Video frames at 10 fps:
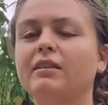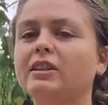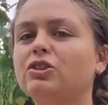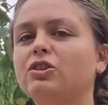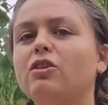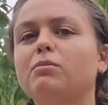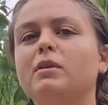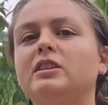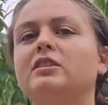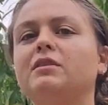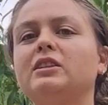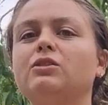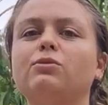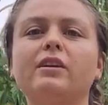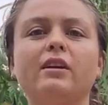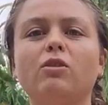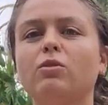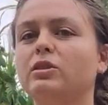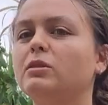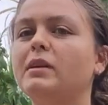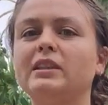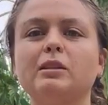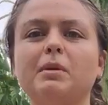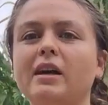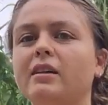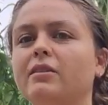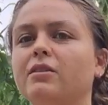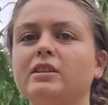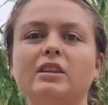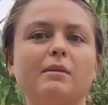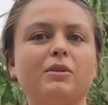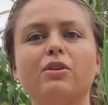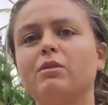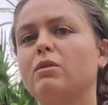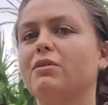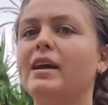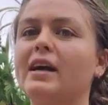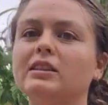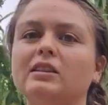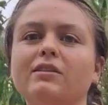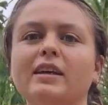Like, so much of us is running on automatic pilot all the time. You know, we're reacting.